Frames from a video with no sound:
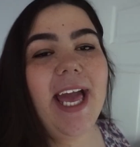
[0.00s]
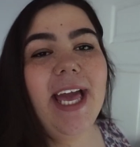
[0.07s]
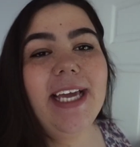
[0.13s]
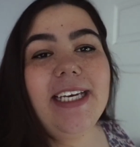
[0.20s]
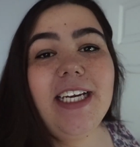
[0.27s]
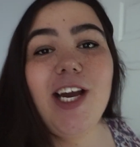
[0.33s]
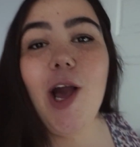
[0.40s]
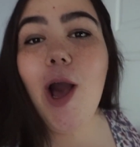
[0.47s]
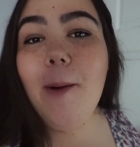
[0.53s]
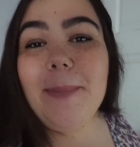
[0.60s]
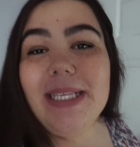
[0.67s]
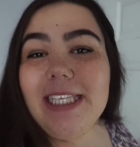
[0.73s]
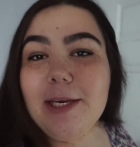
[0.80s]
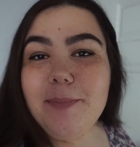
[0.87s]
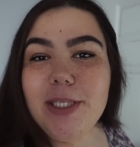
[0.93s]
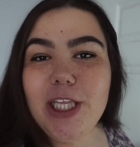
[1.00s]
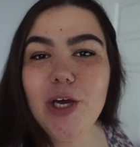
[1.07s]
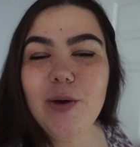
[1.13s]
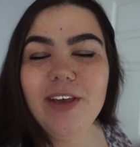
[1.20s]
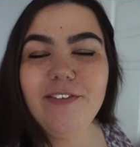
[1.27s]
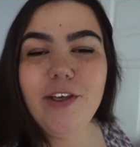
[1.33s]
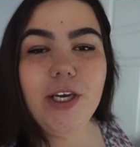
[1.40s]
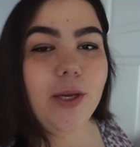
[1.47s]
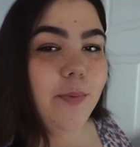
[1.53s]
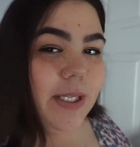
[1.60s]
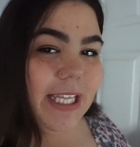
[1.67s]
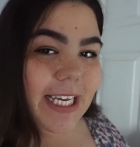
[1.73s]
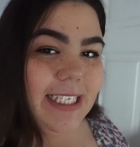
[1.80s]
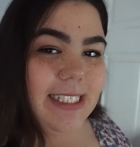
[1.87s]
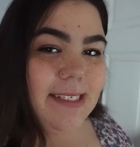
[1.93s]
And comment down below if you can
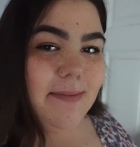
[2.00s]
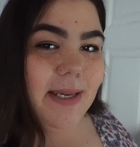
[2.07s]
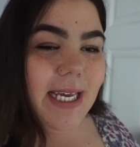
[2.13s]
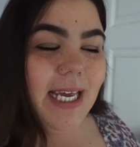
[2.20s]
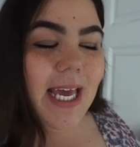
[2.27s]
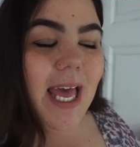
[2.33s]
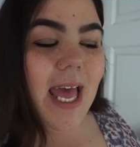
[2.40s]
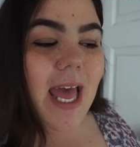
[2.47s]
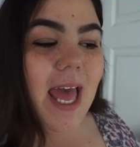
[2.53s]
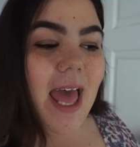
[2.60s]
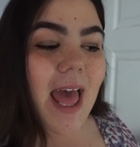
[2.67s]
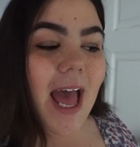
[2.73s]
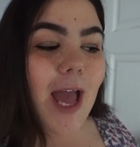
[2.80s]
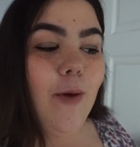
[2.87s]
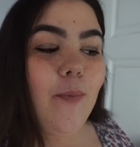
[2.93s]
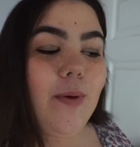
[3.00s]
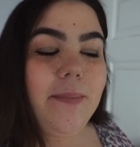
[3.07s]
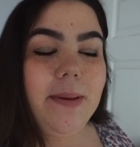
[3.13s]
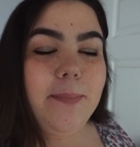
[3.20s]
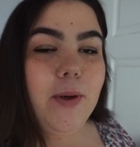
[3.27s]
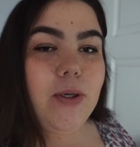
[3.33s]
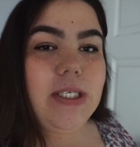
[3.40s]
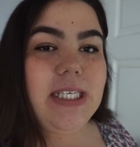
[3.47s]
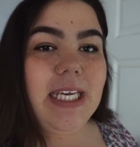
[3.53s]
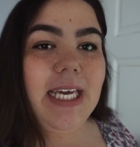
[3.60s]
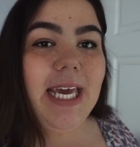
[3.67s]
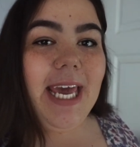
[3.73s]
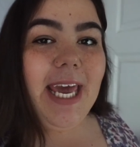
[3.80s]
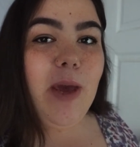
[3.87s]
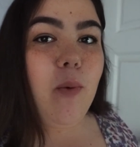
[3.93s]
relate to me. I will be
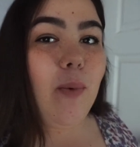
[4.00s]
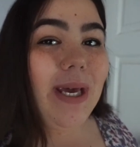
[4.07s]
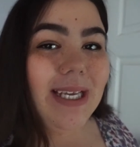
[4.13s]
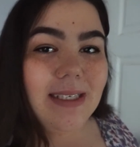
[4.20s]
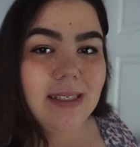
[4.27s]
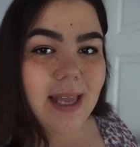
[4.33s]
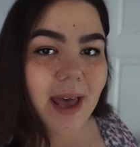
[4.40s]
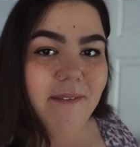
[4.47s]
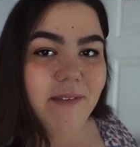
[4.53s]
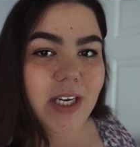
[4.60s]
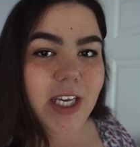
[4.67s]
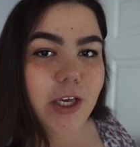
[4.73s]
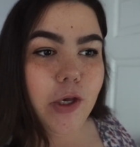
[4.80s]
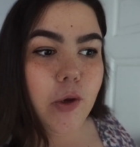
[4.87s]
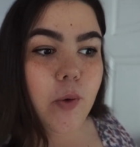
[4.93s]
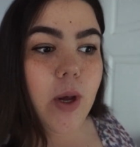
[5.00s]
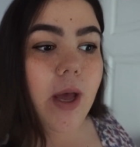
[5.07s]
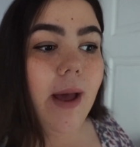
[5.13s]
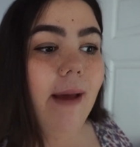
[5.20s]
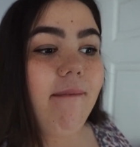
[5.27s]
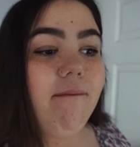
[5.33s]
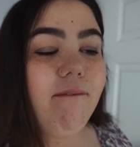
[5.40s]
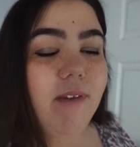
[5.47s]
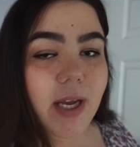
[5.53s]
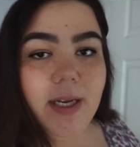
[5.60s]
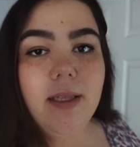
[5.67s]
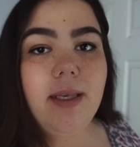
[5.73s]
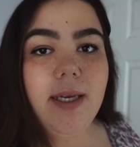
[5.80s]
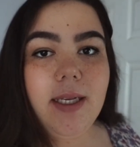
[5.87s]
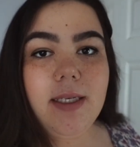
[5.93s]
posting a weight stat video. I'm
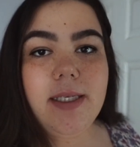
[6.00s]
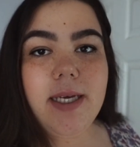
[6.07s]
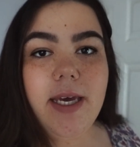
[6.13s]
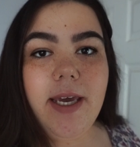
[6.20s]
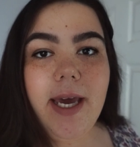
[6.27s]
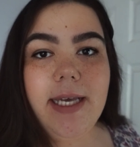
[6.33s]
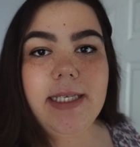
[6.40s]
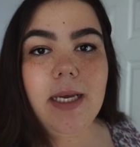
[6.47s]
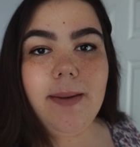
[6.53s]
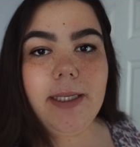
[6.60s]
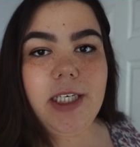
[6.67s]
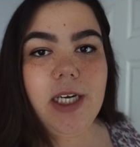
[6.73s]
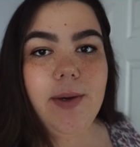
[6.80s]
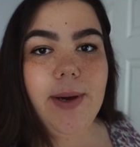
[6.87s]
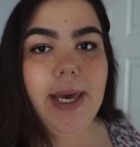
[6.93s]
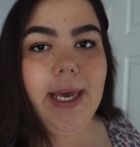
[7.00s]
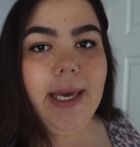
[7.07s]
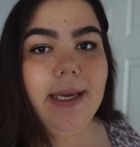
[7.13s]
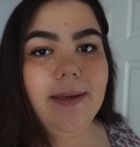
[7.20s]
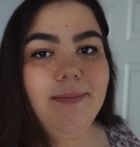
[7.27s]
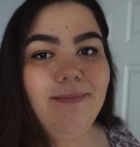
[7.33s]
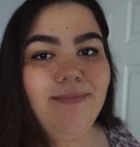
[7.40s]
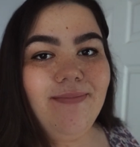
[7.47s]
finally gonna tell you guys how much I weigh.